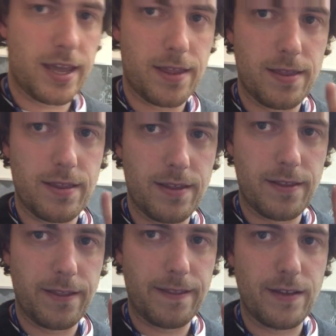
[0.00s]
and
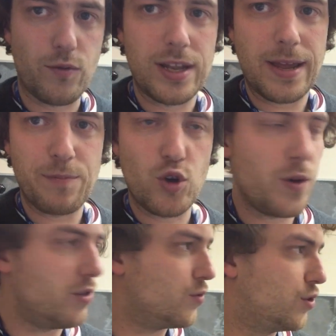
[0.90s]
what I'm
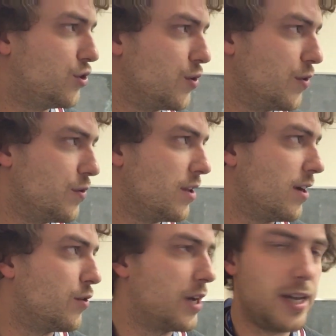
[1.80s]
going to show you
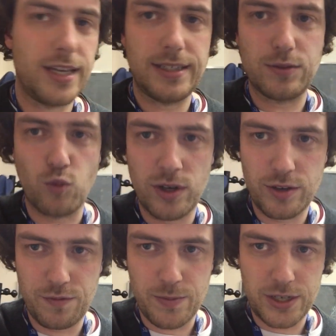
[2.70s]
now is one
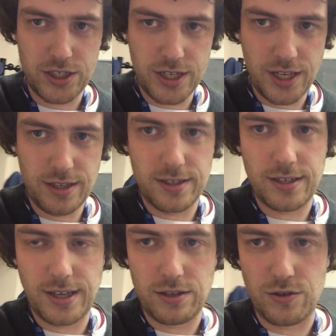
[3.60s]
of the
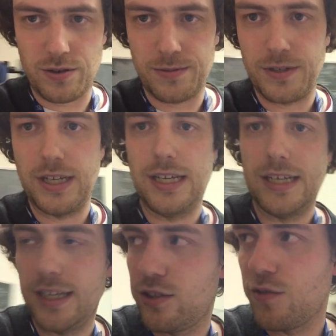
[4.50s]
machines in CERN.
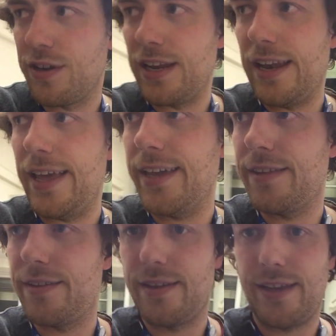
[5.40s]
It's already
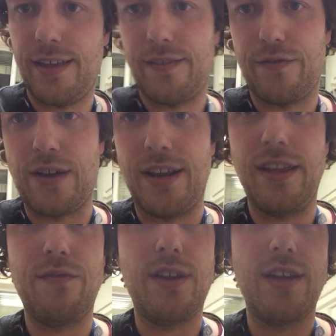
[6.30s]
late, it's Friday
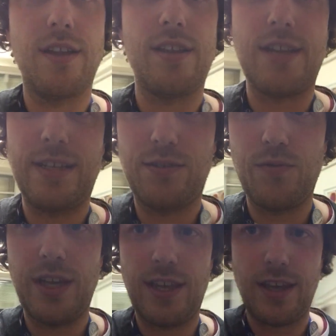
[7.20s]
evening, next
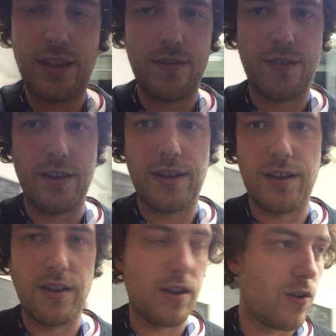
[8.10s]
week it's uh,
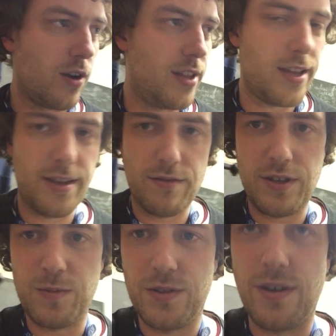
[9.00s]
holiday,
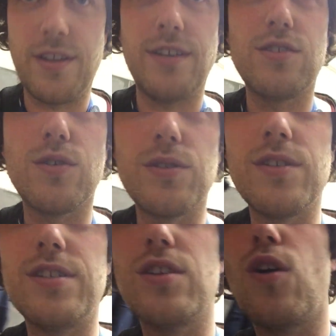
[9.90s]
Christmas holiday, so there
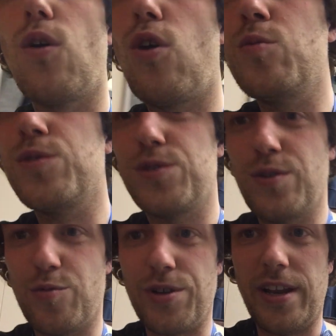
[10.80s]
is almost
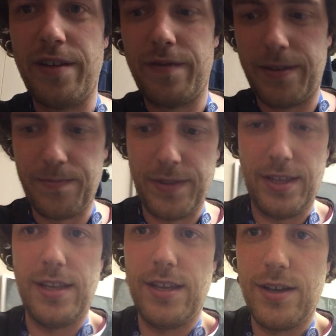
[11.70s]
nobody left
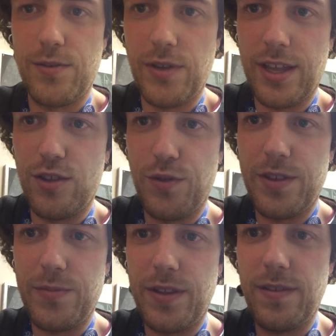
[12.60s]
we can do it a bit